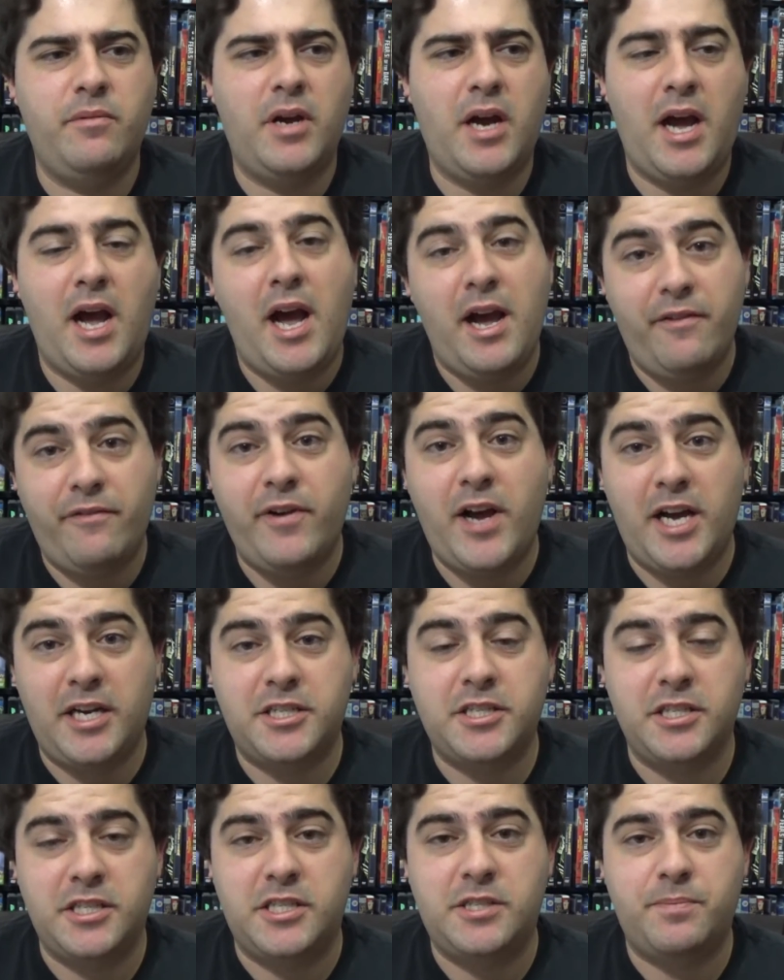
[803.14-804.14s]
I've
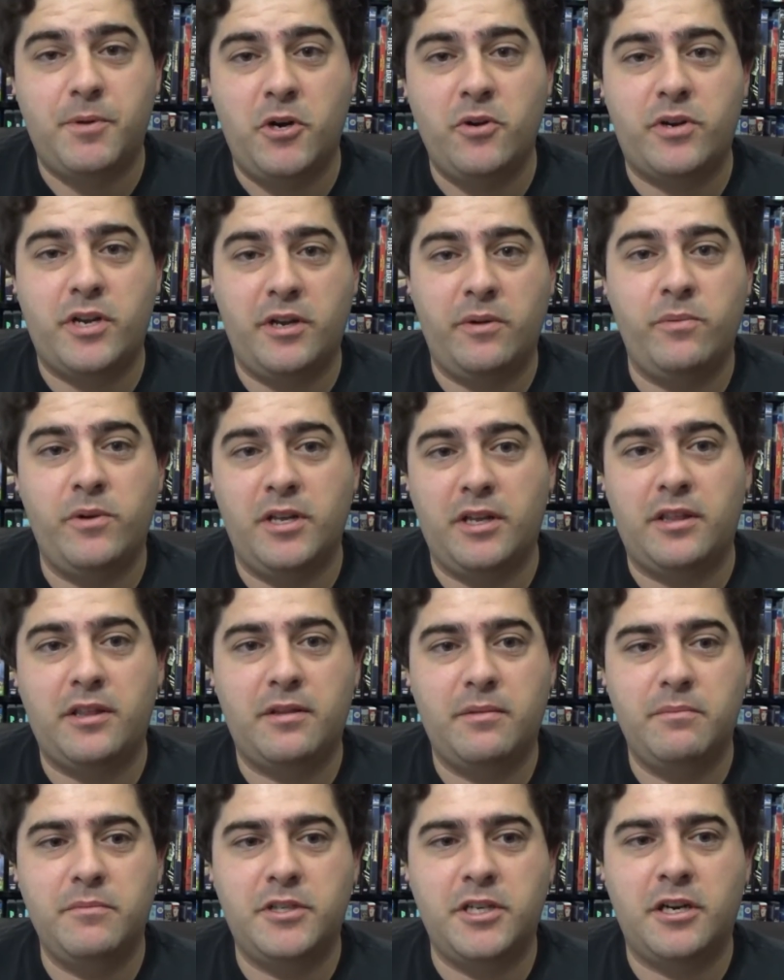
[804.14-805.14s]
actually spoken with
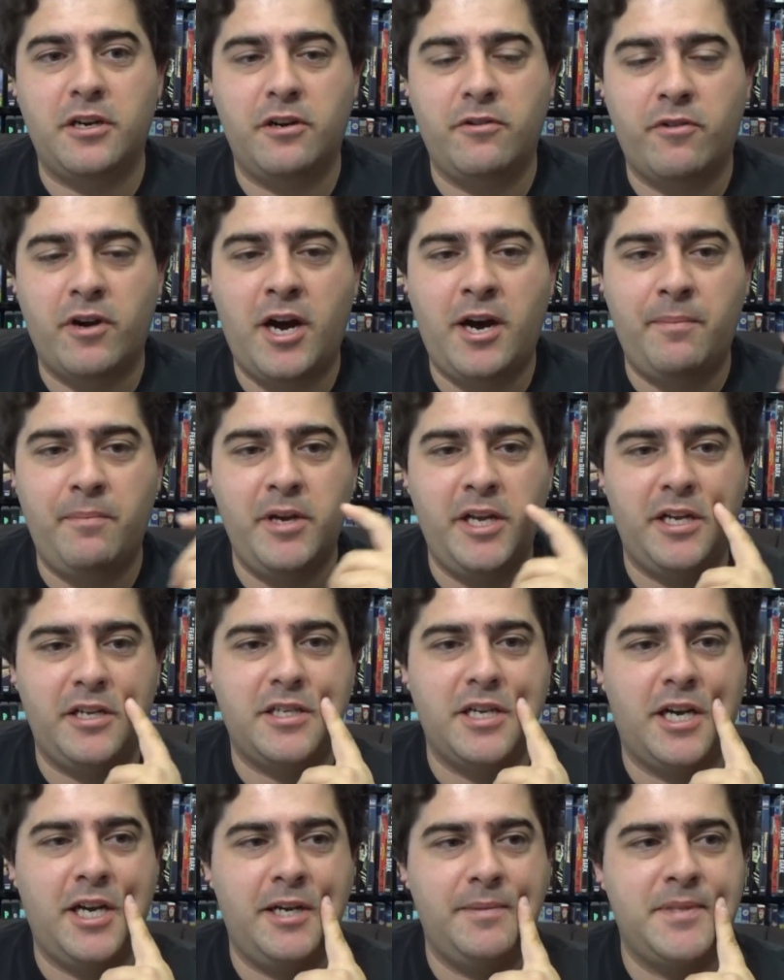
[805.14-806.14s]
Doug and Rob many
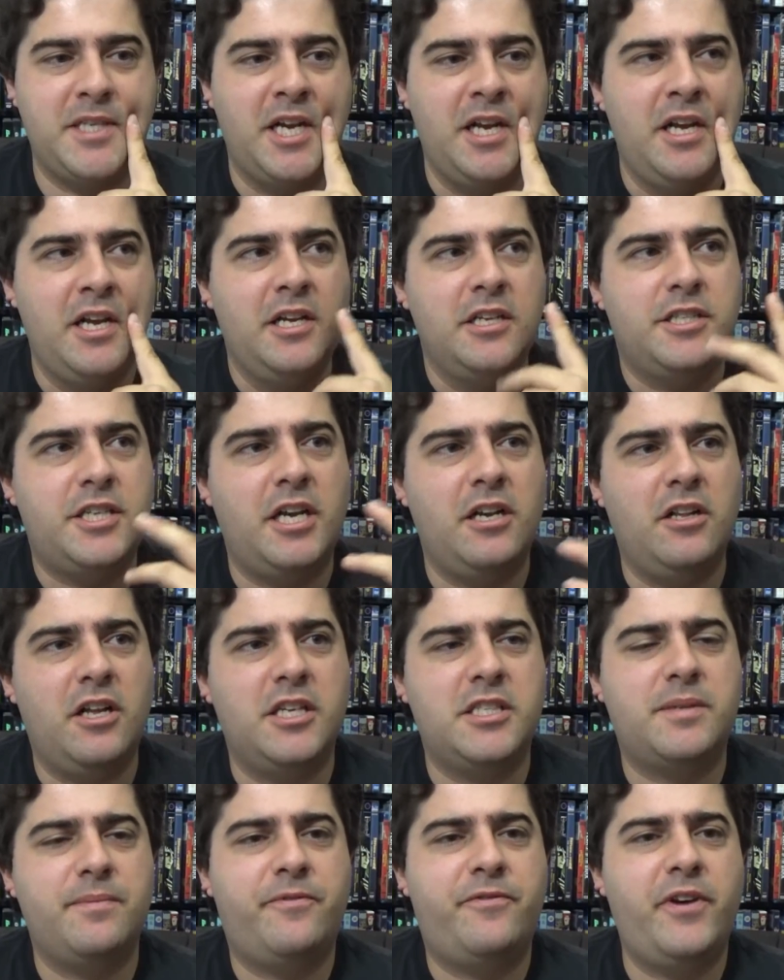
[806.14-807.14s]
times. Channel
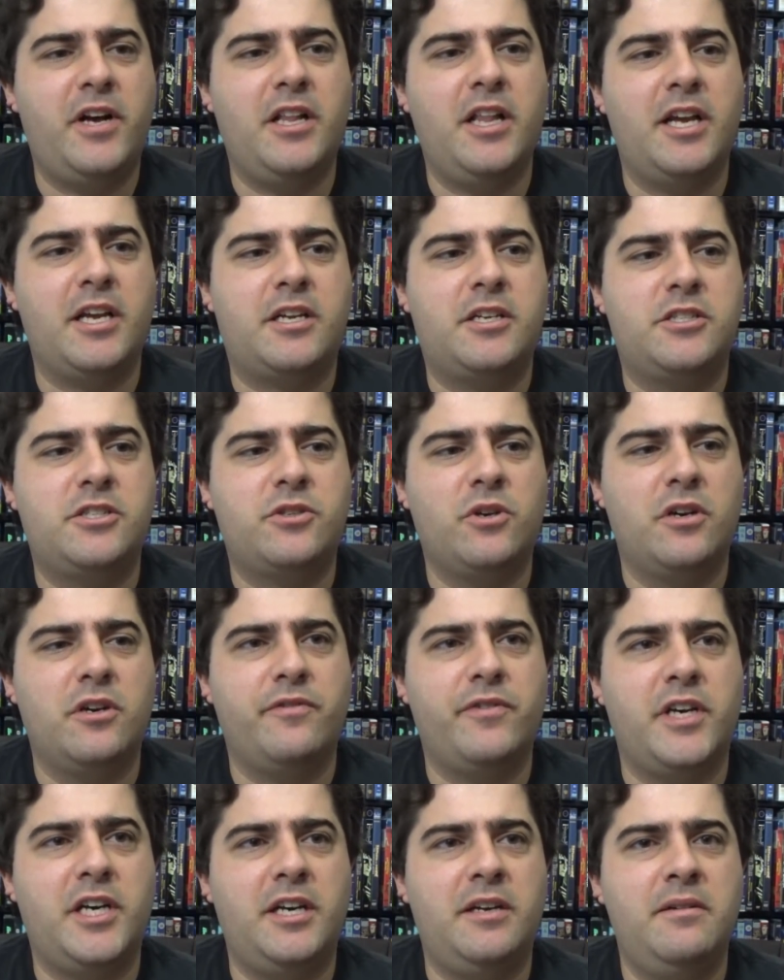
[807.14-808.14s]
Awesome felt like sort
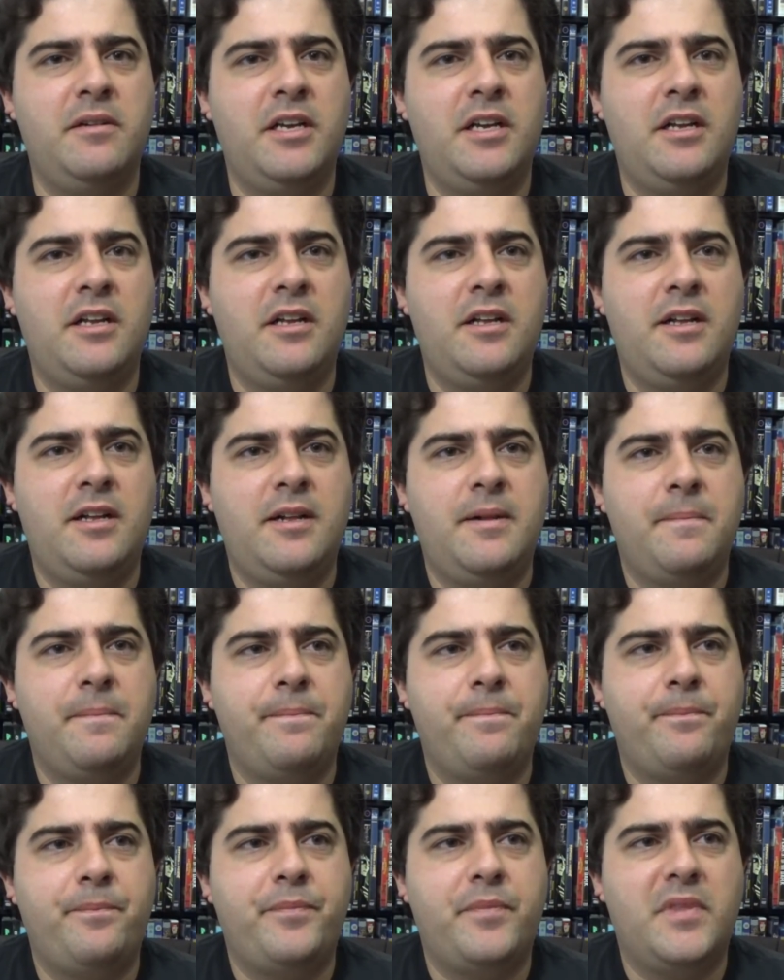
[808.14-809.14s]
of a,
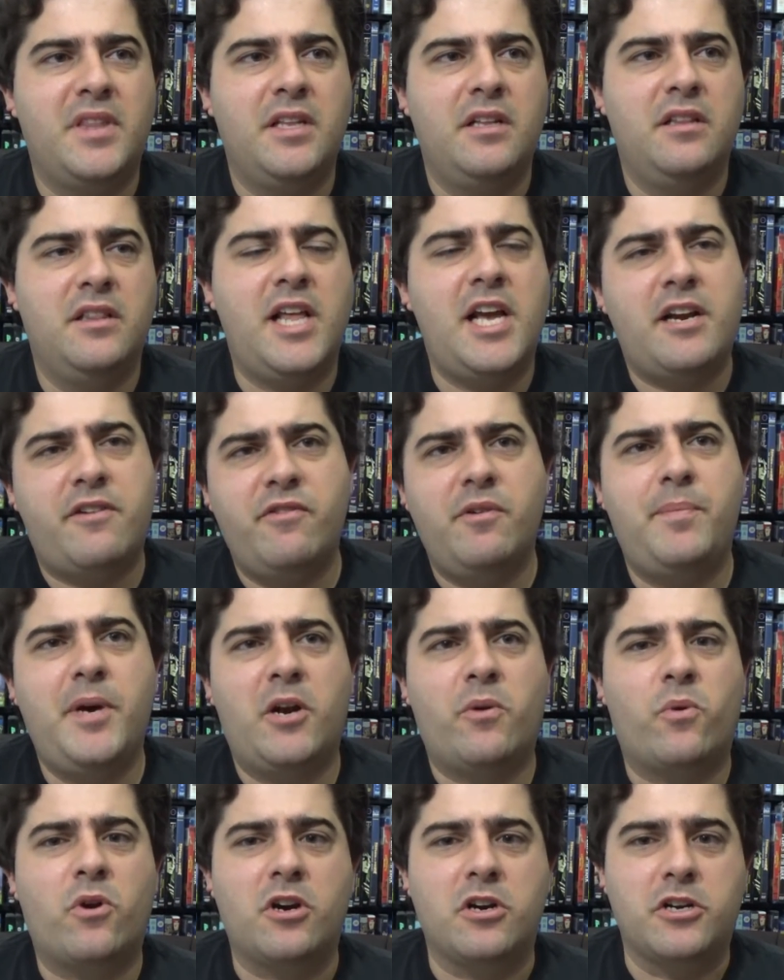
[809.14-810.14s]
lack of a
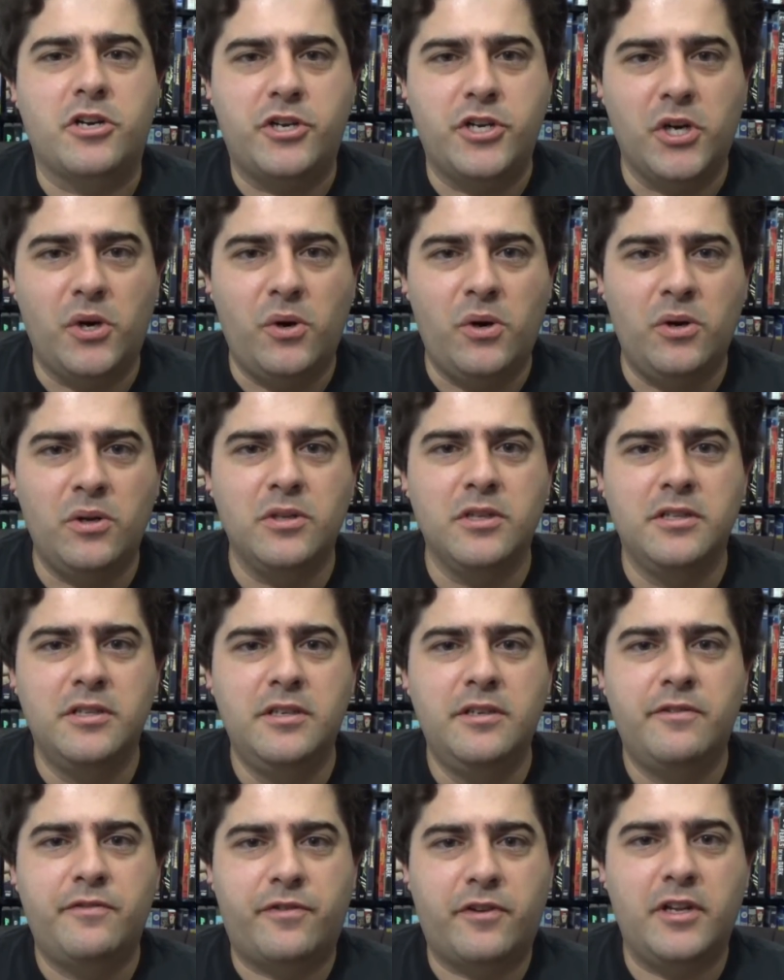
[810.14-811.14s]
better word, goal
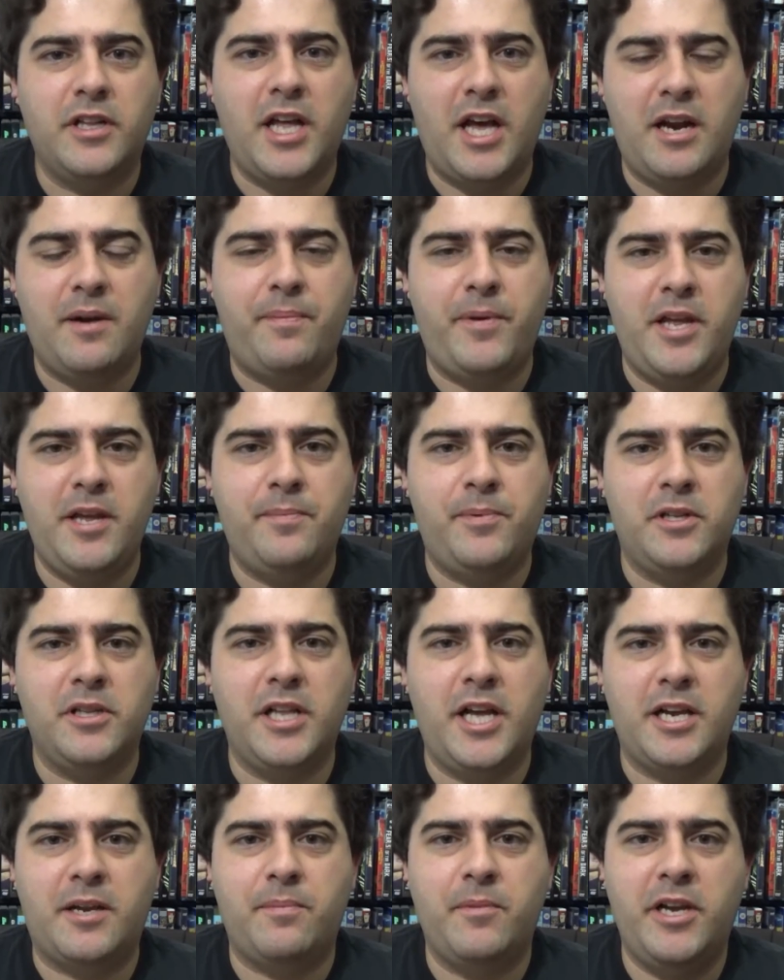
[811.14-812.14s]
for a lot of people
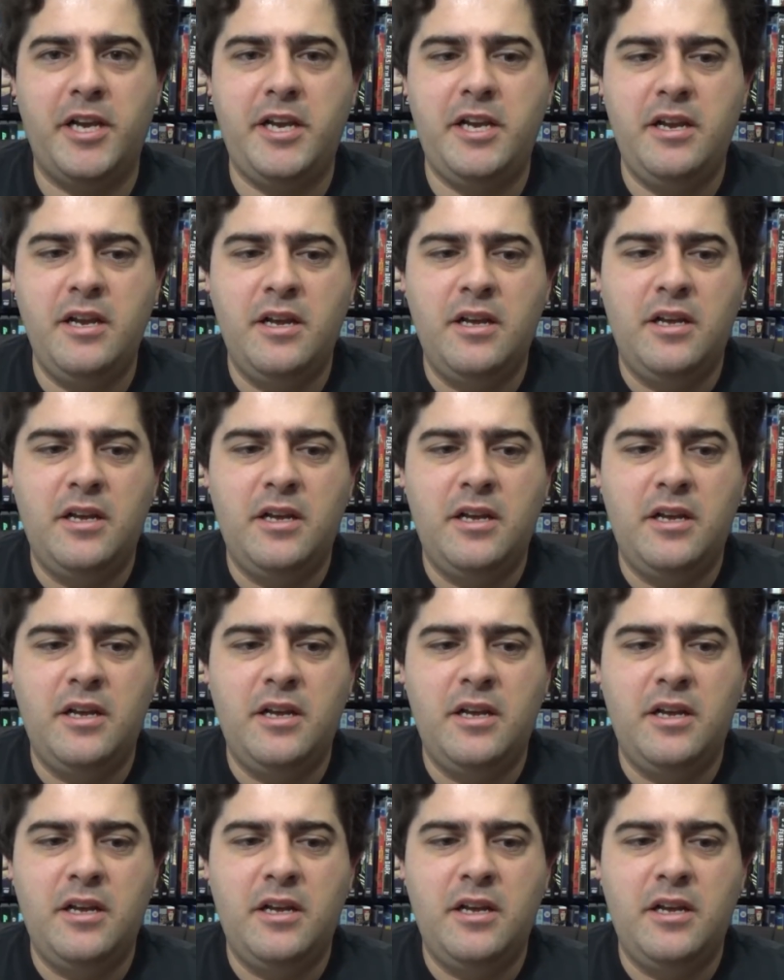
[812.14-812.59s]
like me,